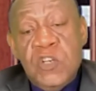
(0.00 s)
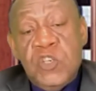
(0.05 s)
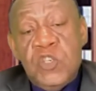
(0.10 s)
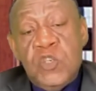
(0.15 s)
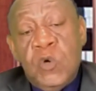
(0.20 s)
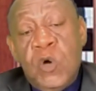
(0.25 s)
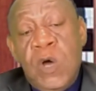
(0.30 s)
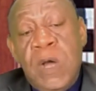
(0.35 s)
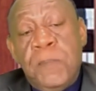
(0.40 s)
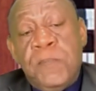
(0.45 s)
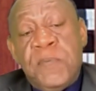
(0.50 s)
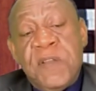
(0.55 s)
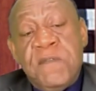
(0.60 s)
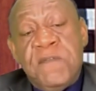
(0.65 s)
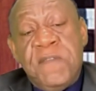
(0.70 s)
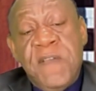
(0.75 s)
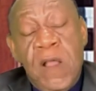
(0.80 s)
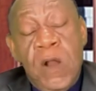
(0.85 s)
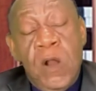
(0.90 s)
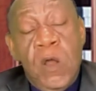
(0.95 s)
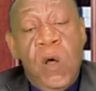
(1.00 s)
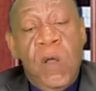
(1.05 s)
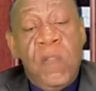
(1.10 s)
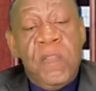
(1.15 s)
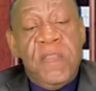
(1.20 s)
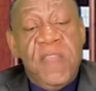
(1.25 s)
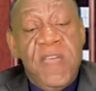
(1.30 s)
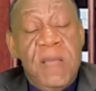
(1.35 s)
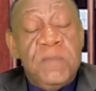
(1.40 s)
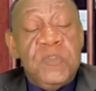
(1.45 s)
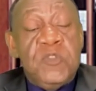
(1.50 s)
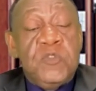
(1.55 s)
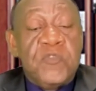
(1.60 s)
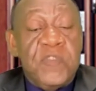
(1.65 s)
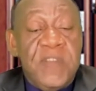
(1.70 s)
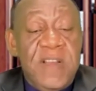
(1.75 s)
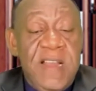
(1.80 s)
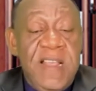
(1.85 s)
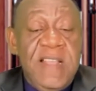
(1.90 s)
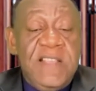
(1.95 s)
to prevail on them to
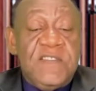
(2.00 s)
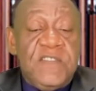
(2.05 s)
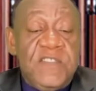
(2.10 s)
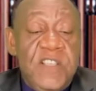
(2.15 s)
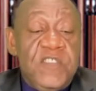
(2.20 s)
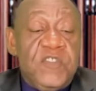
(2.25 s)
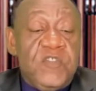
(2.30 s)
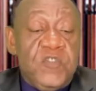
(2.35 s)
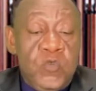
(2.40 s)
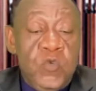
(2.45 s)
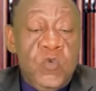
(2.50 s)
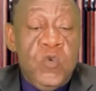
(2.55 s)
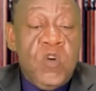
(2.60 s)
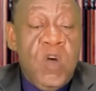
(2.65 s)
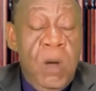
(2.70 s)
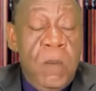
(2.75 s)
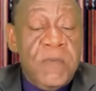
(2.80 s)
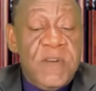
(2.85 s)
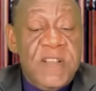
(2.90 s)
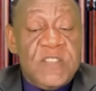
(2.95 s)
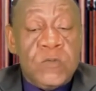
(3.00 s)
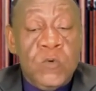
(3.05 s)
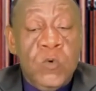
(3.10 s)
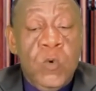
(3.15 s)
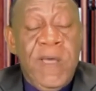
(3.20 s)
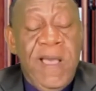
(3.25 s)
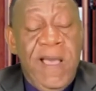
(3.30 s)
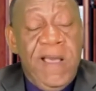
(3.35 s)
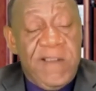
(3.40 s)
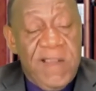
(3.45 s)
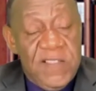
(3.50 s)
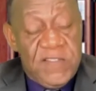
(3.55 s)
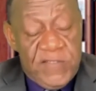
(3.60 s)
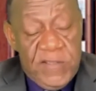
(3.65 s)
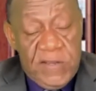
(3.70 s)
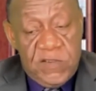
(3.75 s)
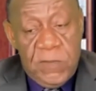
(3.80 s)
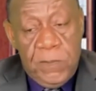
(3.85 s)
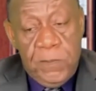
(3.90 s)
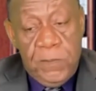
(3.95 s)
release these two comrades who were arrested.